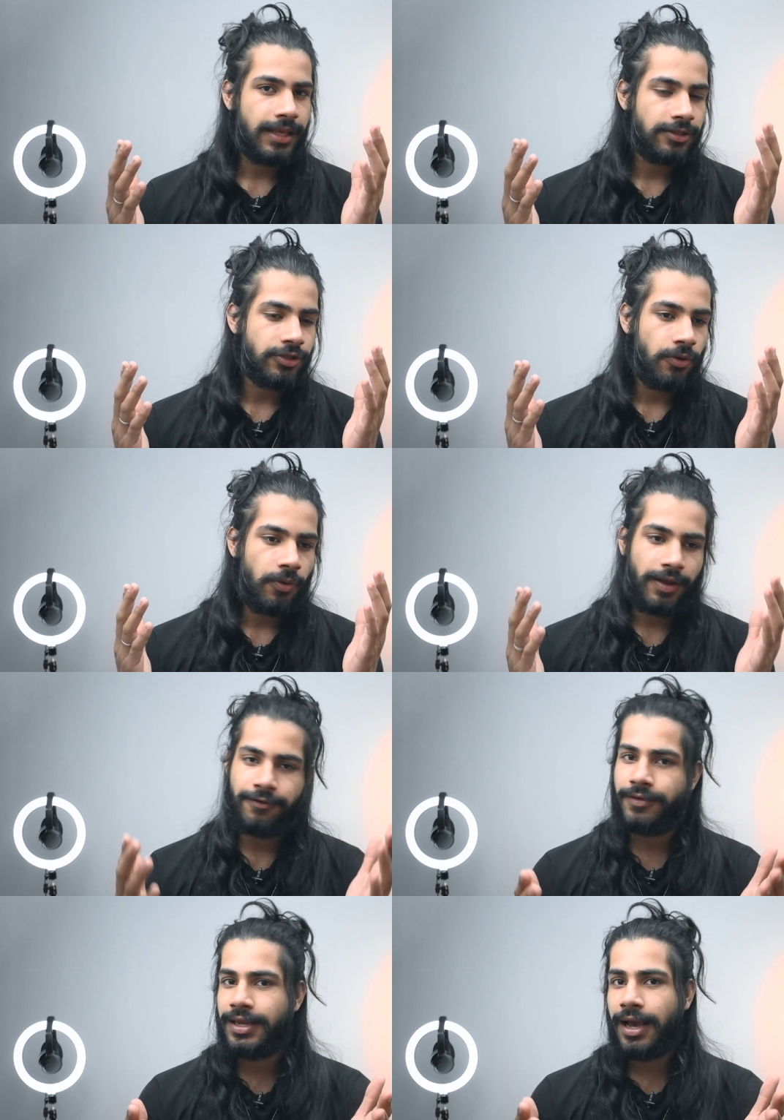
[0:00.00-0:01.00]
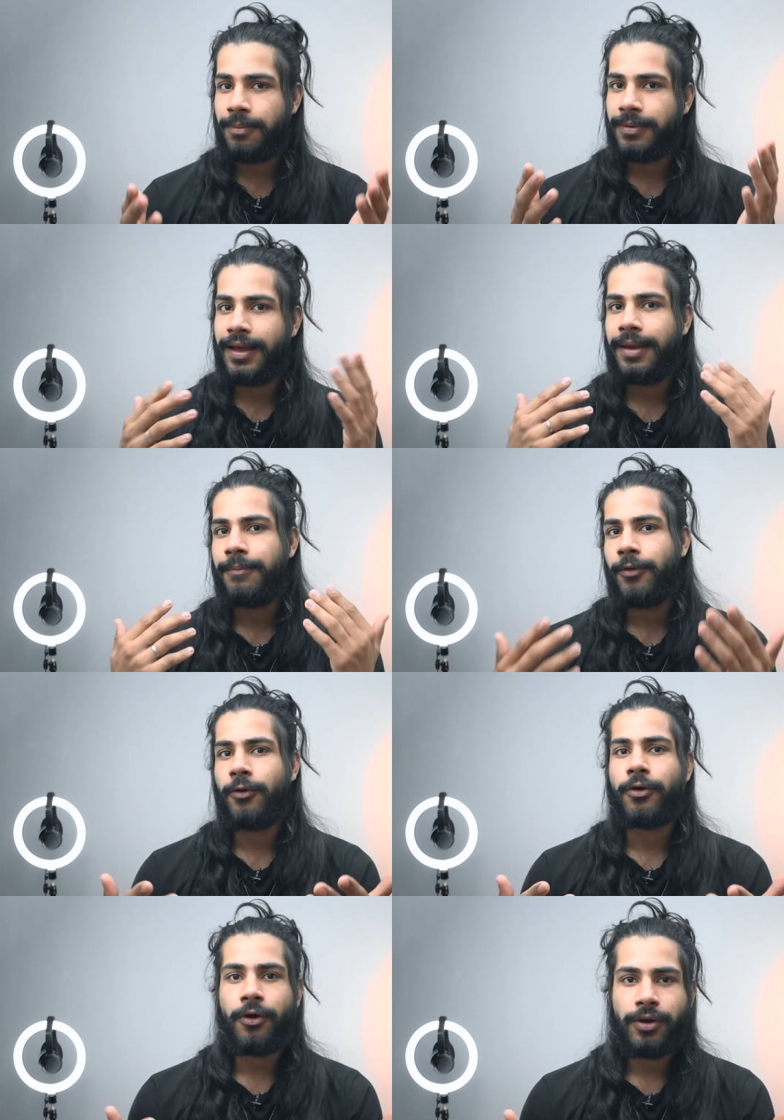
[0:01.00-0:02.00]
So if we apply
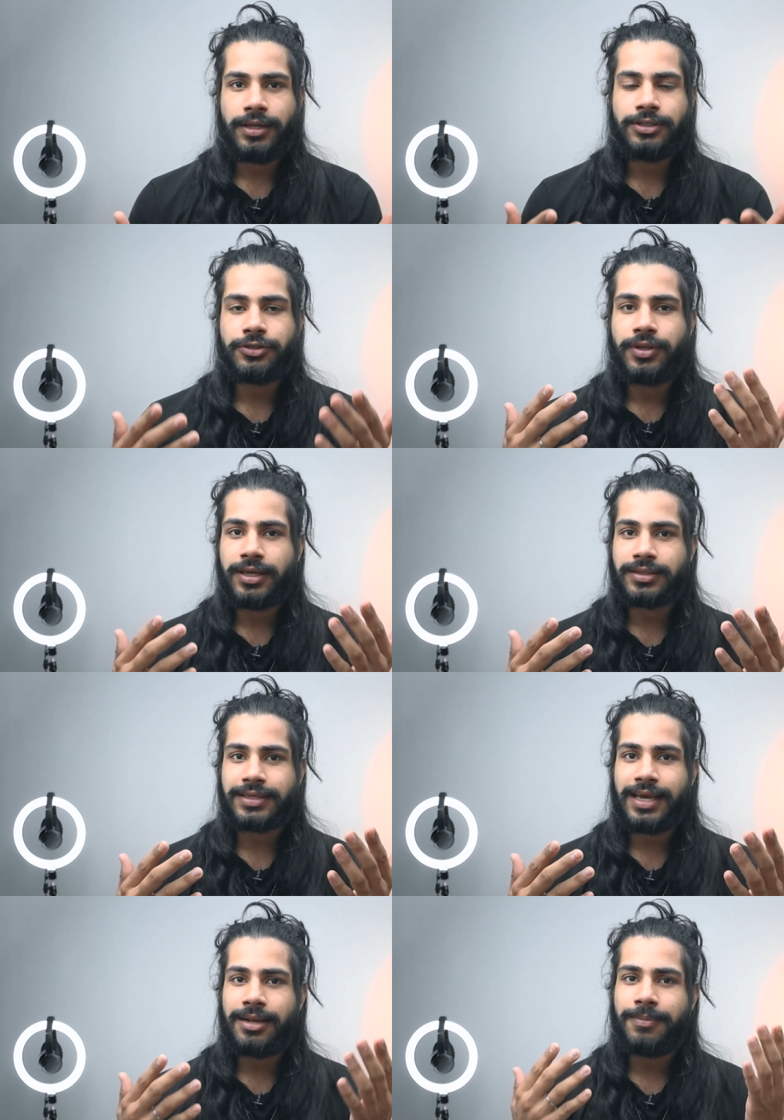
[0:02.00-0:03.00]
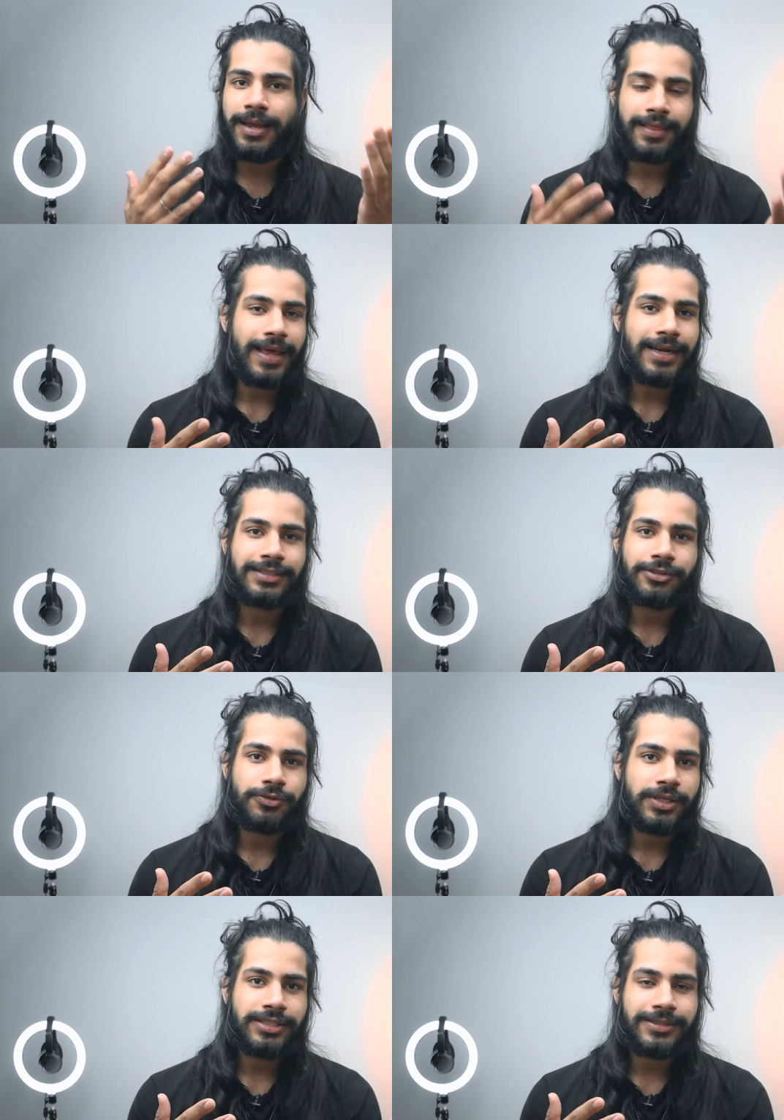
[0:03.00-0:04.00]
more oil to the scalp in that
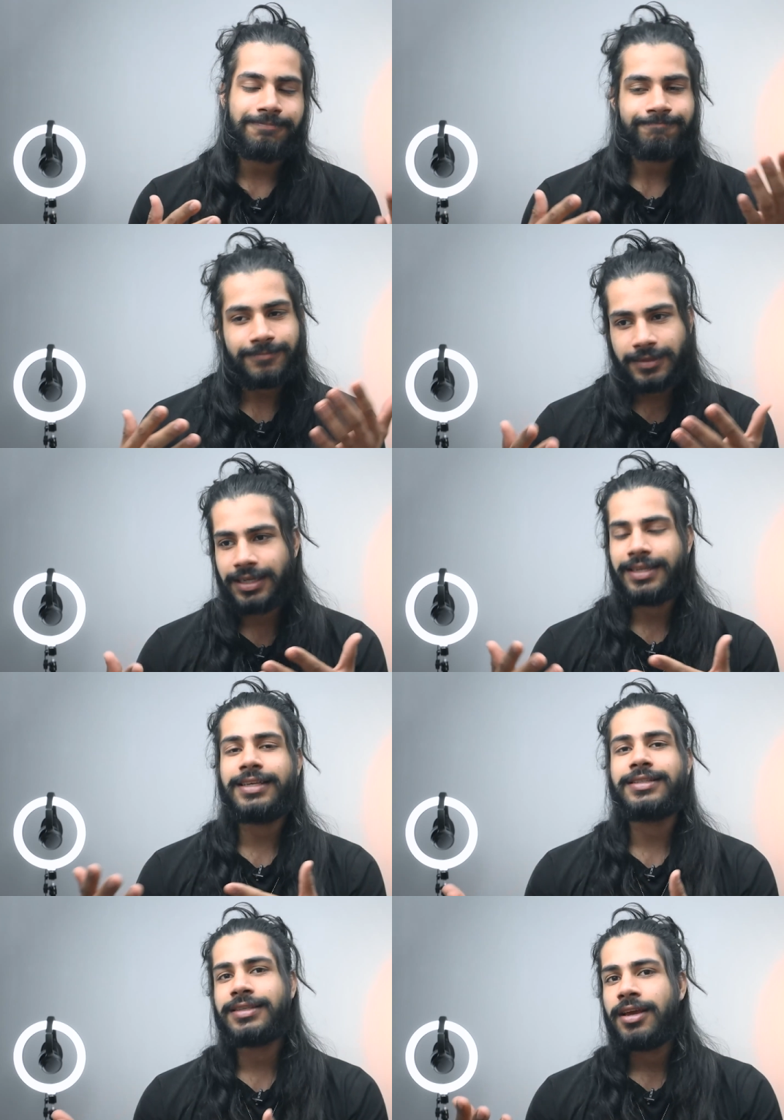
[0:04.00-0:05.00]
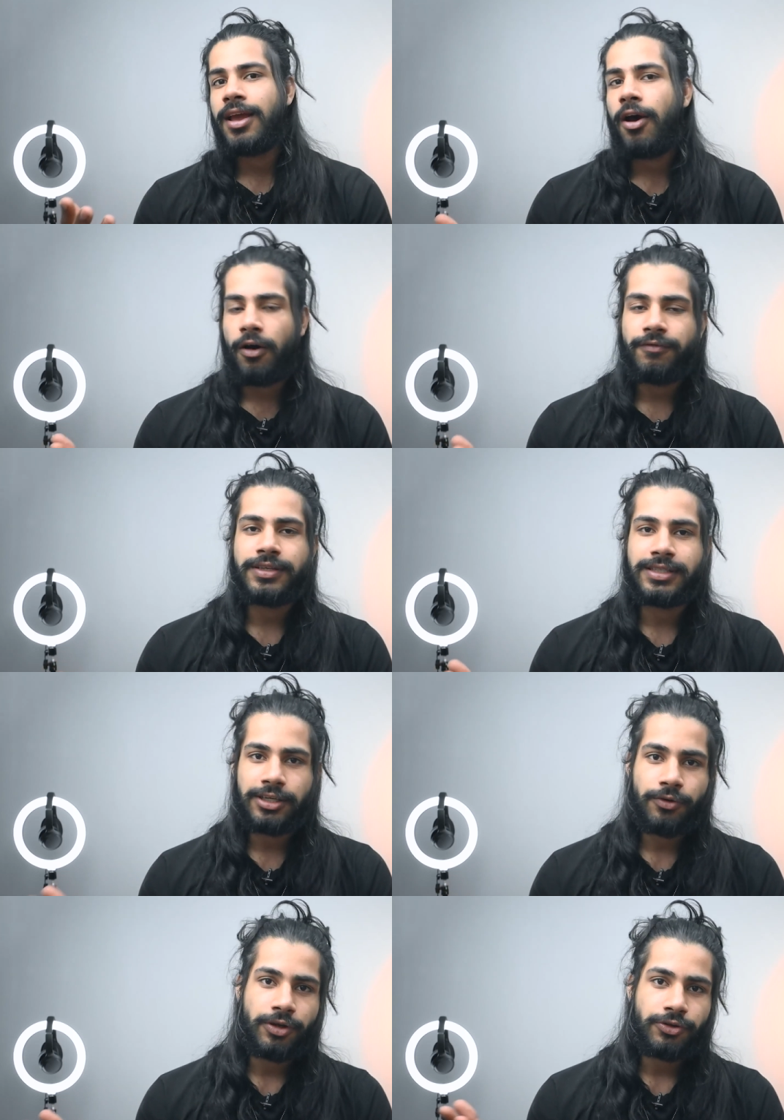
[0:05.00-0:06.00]
situation, it is obviously
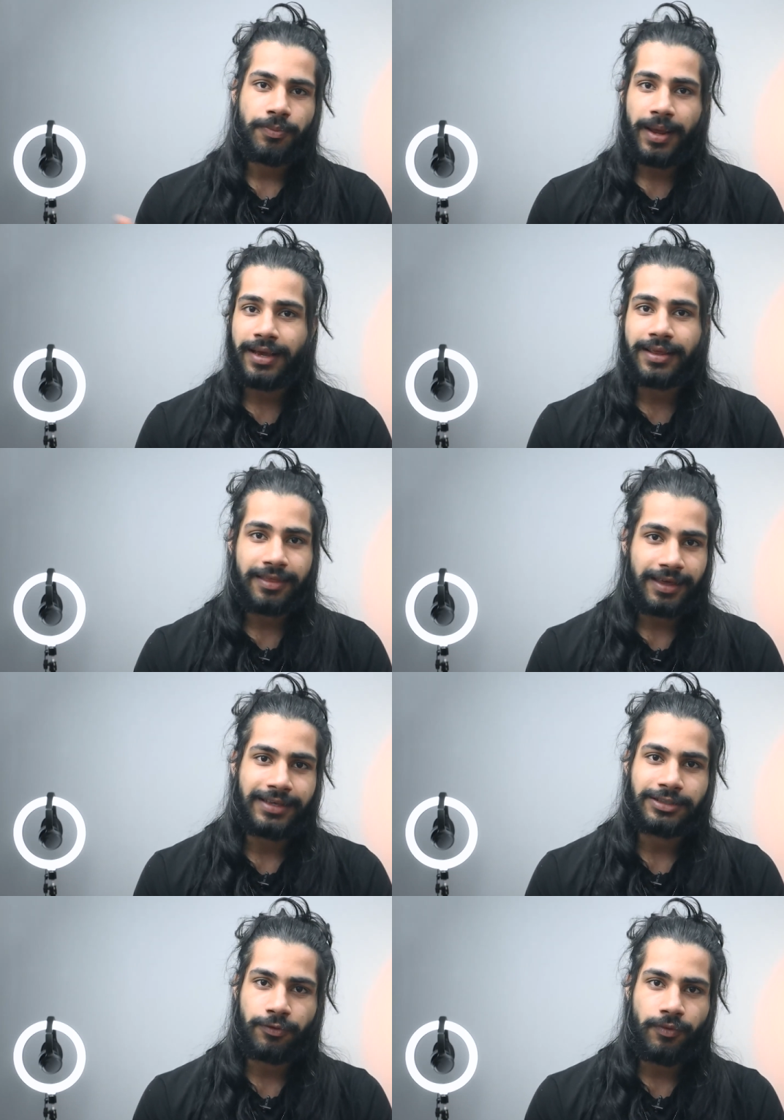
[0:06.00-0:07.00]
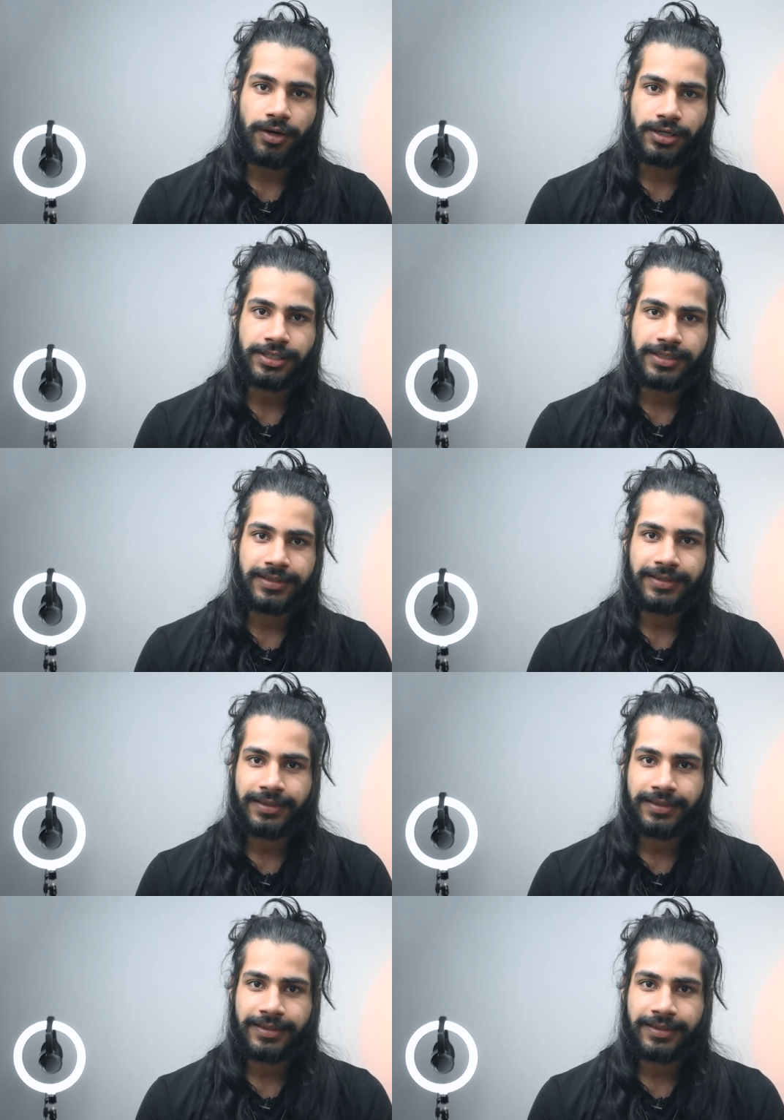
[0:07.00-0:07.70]
going to make things worse.